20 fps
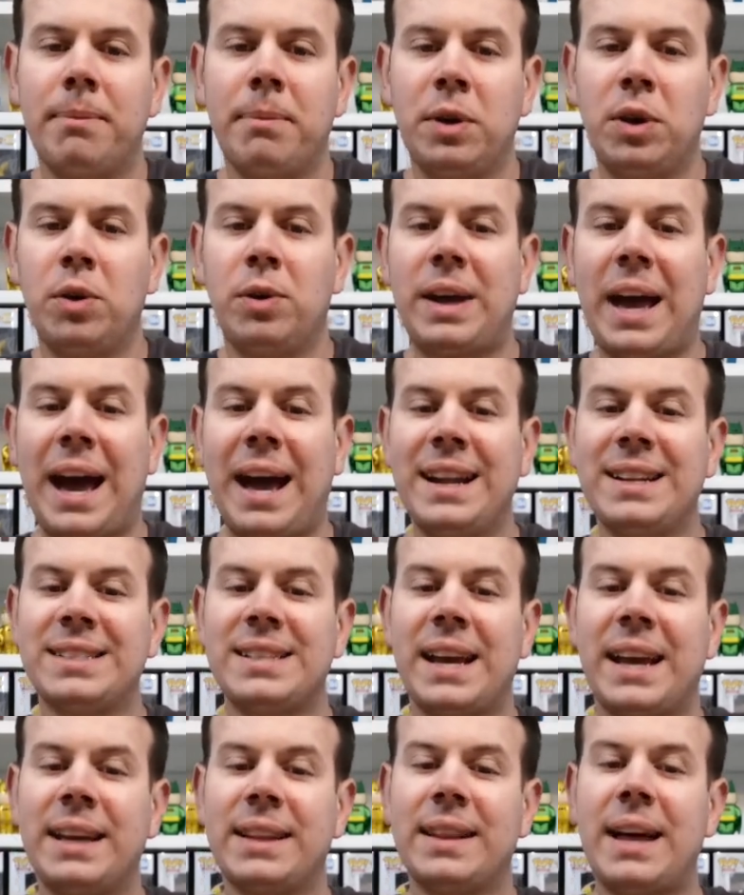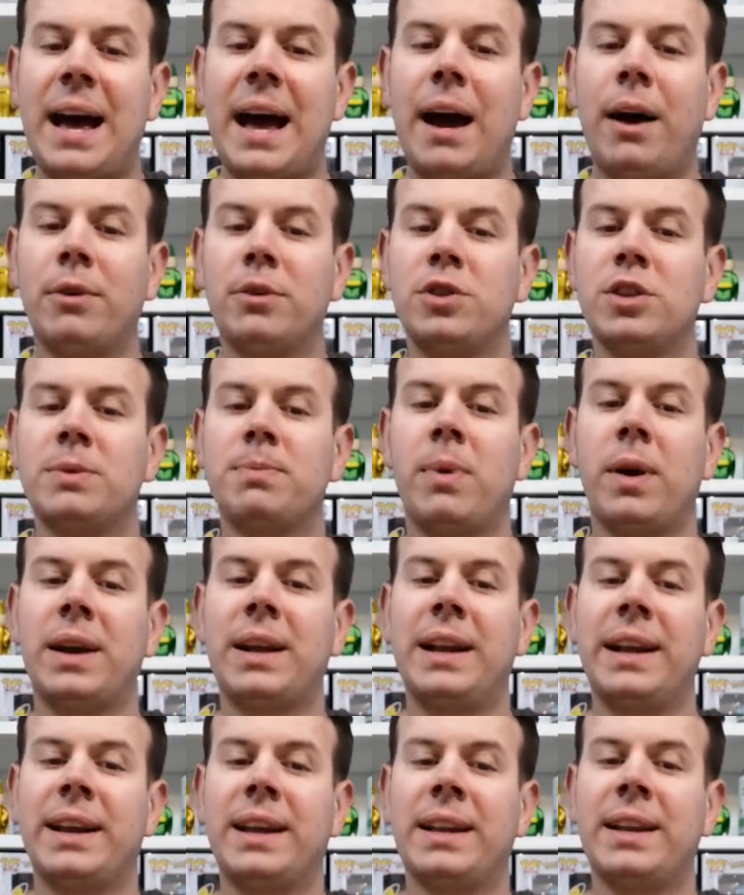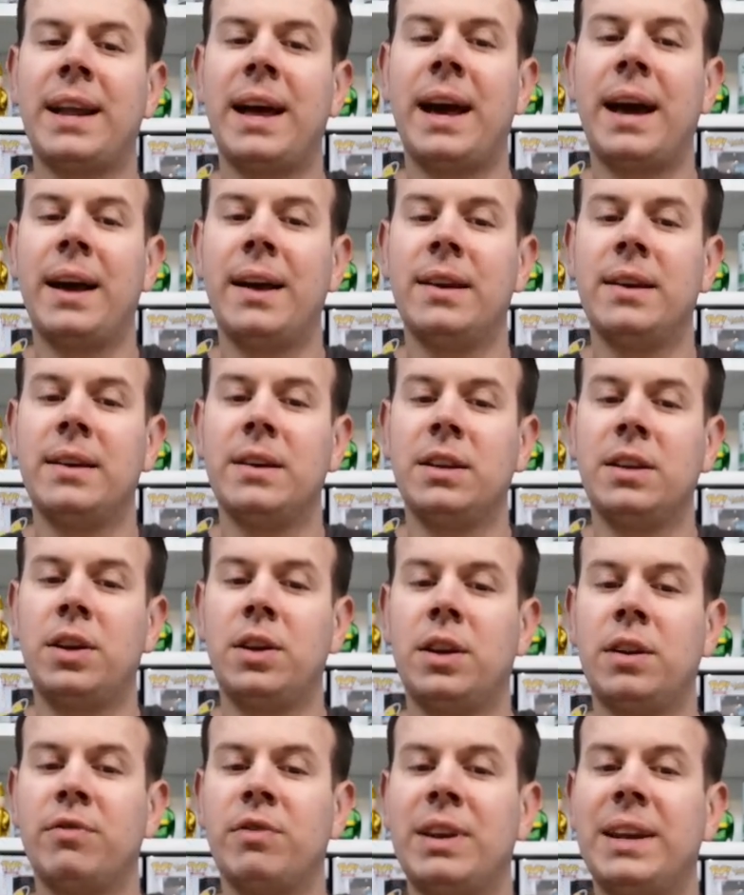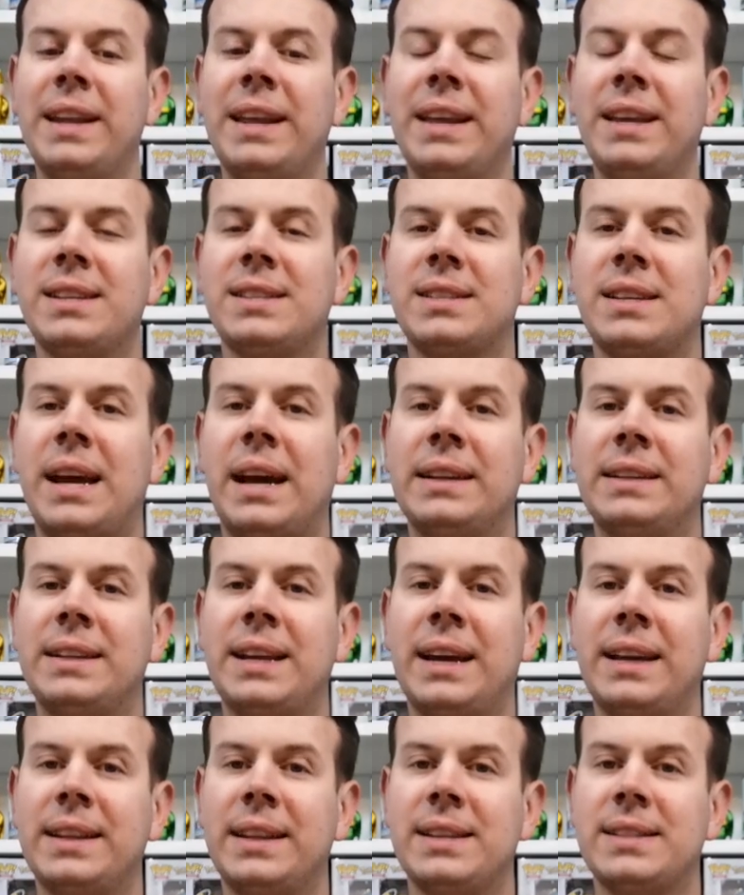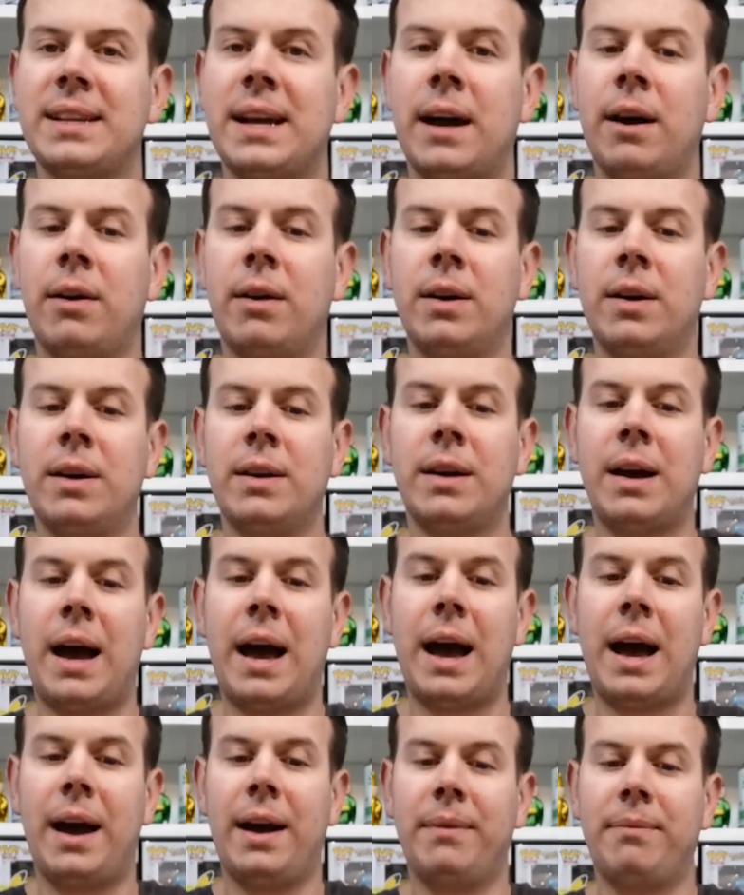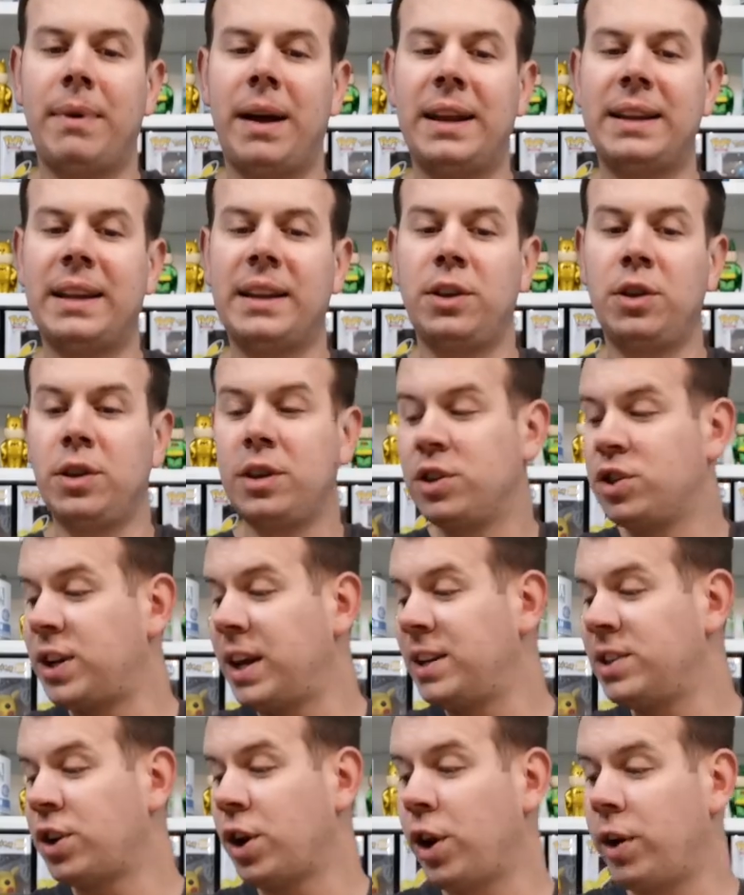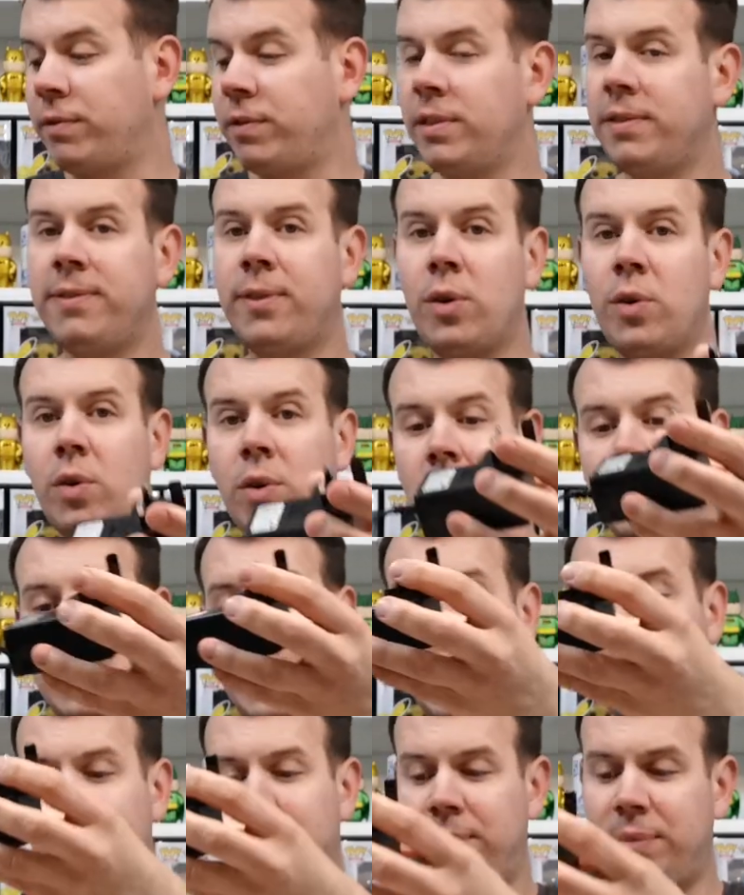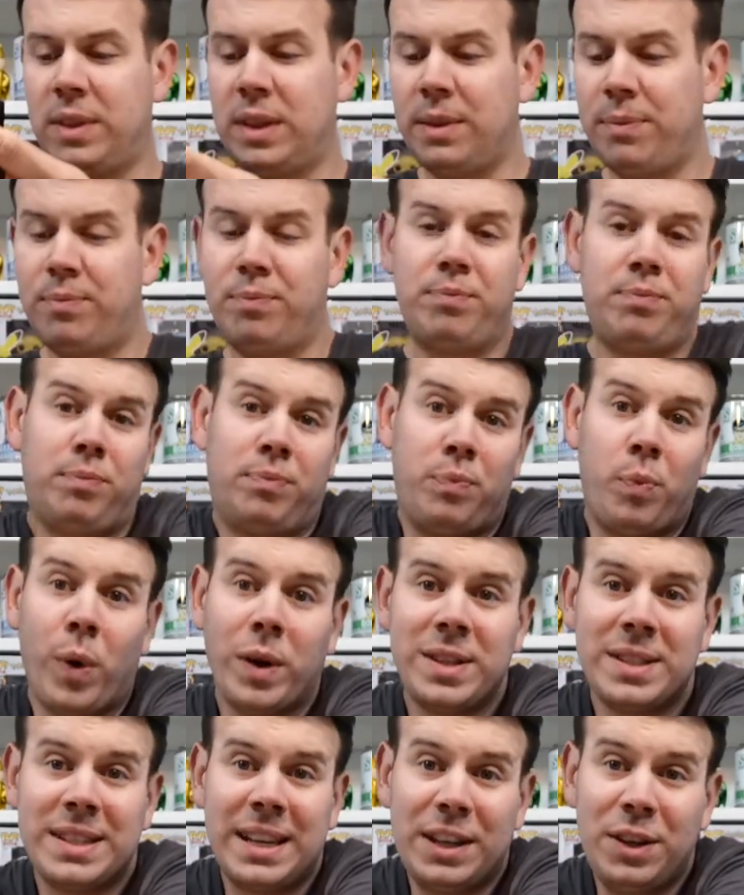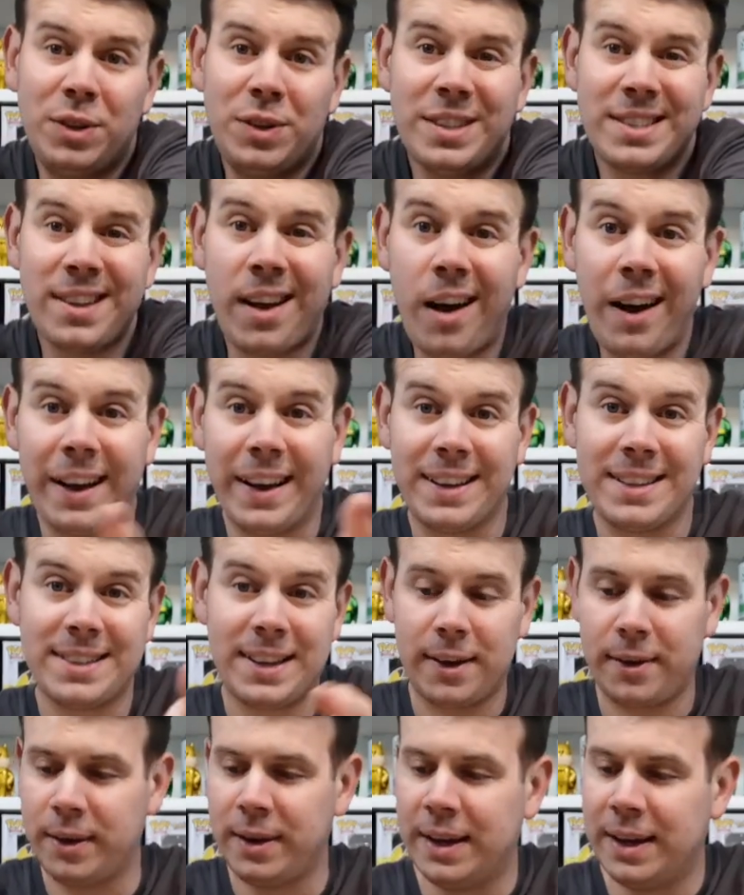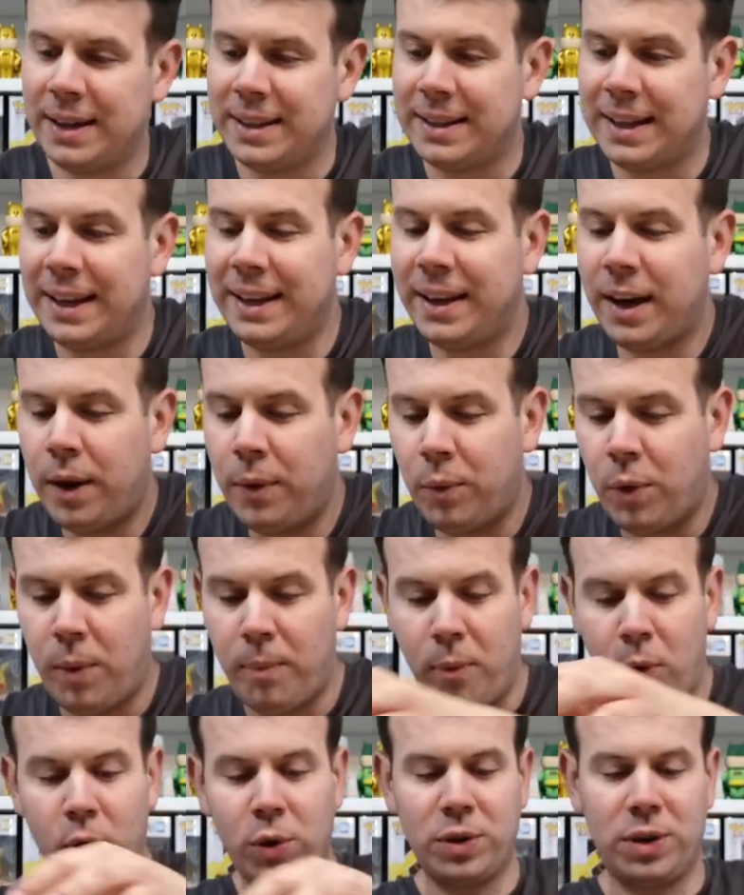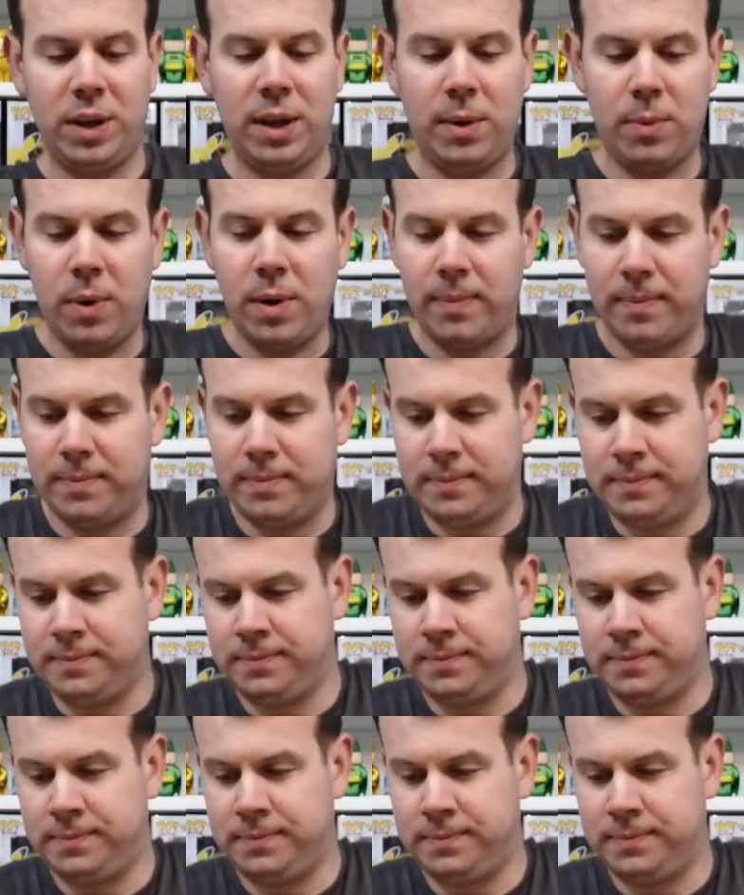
you can take that out just by clicking that. You can release and take this out, um, and then you can change it over for um, the ones that you desire. So there you go. What more do you want?